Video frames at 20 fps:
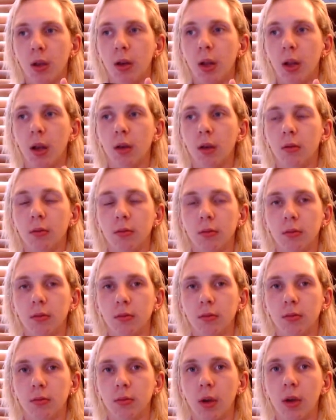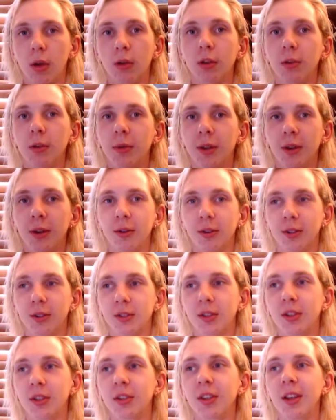Now, I'm going to be
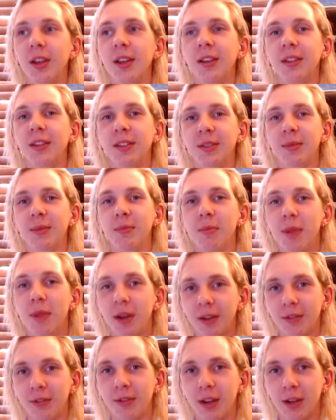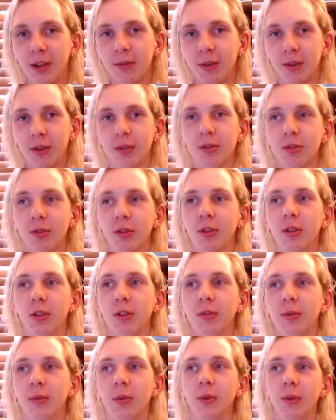honest, this is my favorite
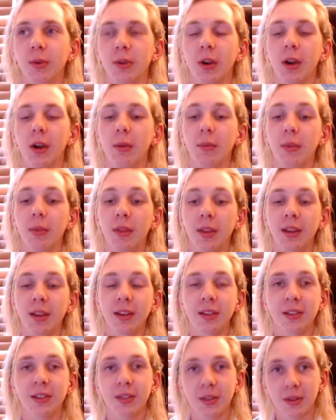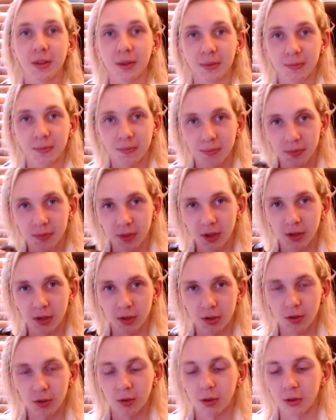controller of all time. This
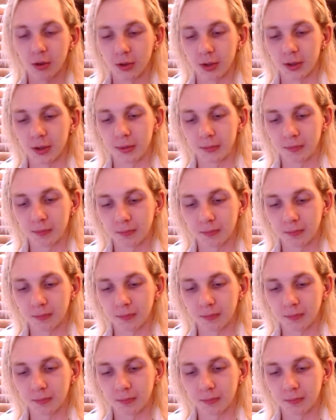controller